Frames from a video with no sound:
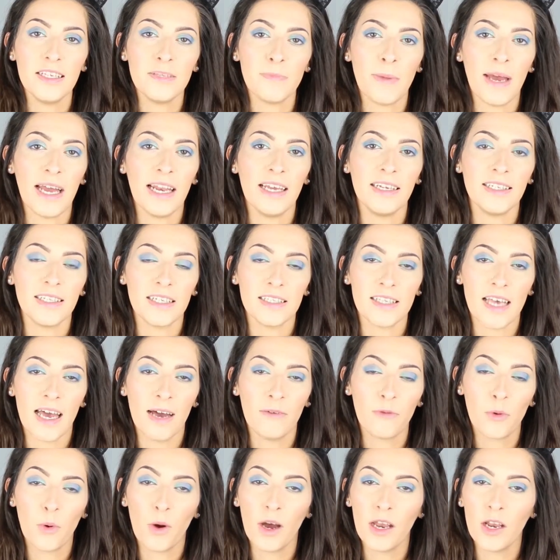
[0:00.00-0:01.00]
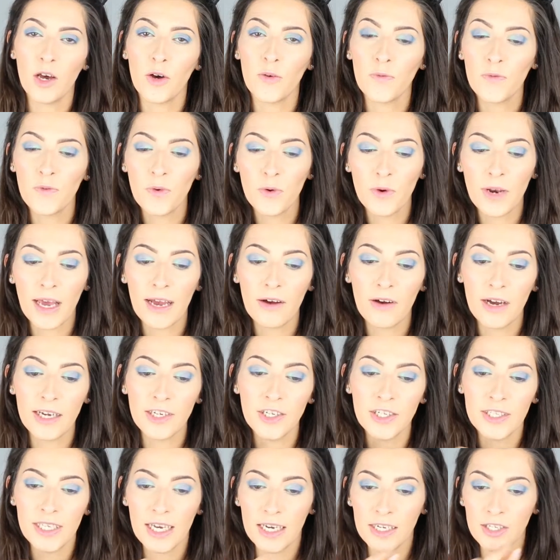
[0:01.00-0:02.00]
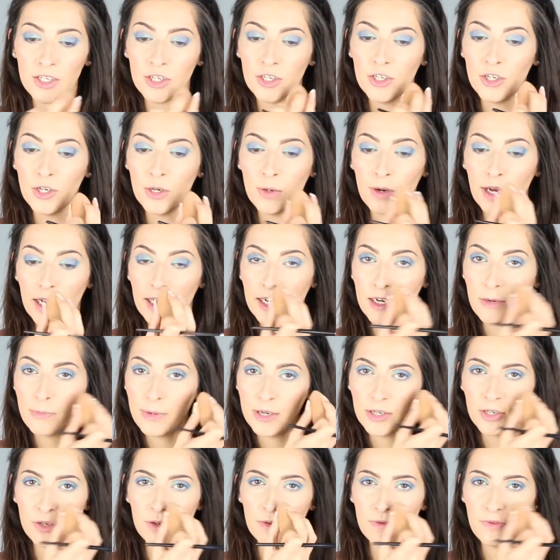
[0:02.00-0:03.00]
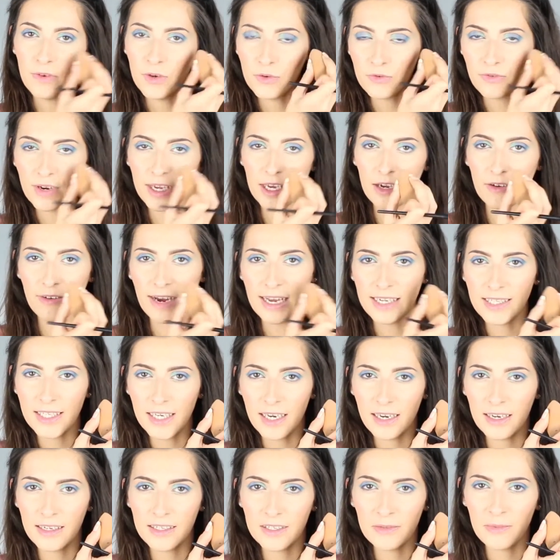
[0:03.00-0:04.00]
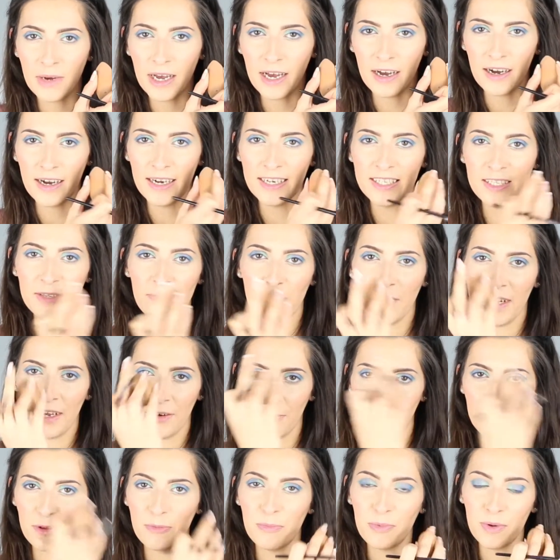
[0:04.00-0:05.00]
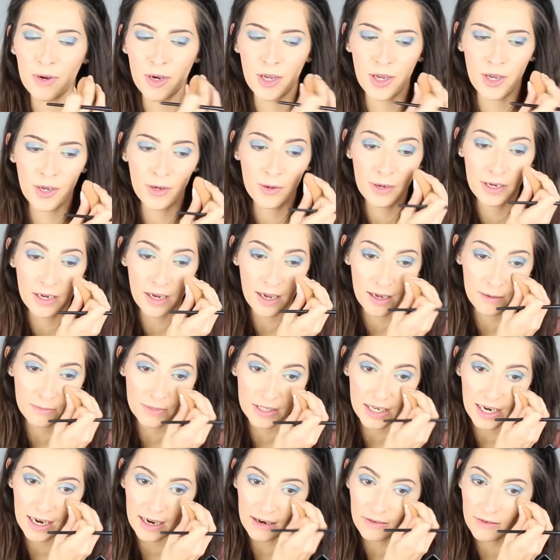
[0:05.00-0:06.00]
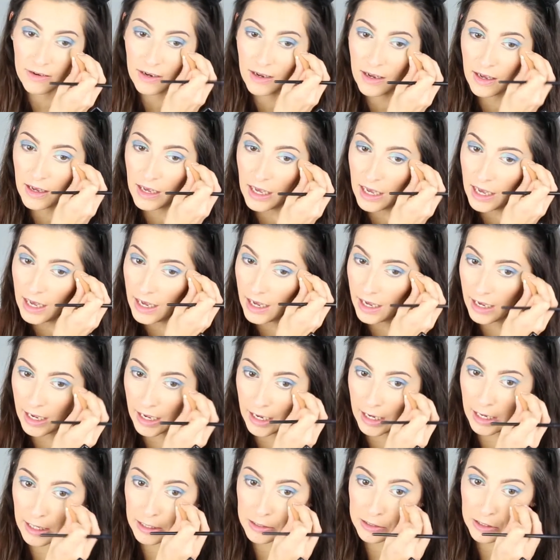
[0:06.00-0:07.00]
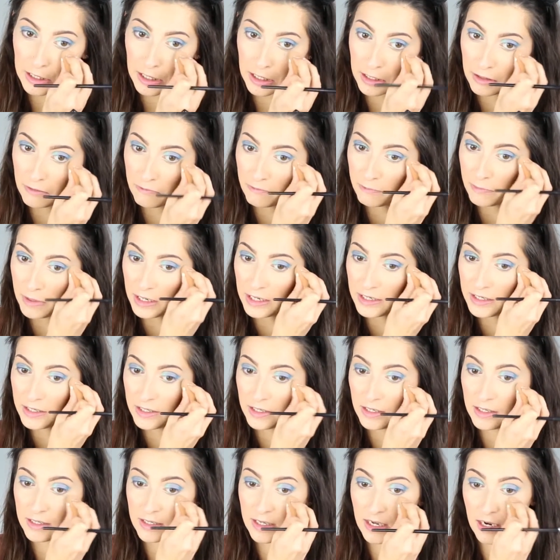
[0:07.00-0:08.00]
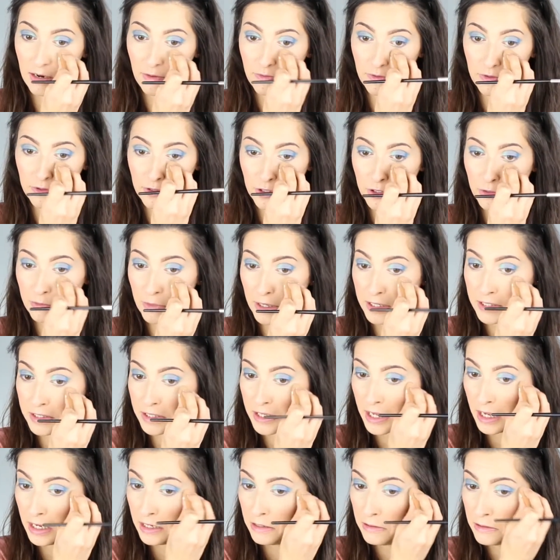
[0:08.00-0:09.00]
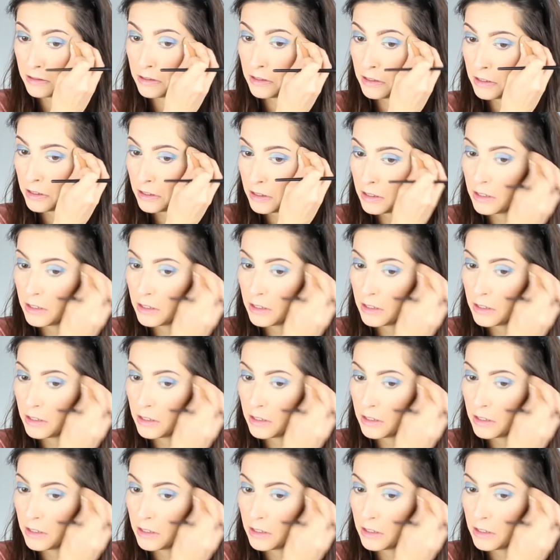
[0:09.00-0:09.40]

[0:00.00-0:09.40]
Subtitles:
This palette does have quite a lot of fallout. I just had to do a little bit of recorrecting under my eyes where all the blue had come down and kind of blended itself onto my skin.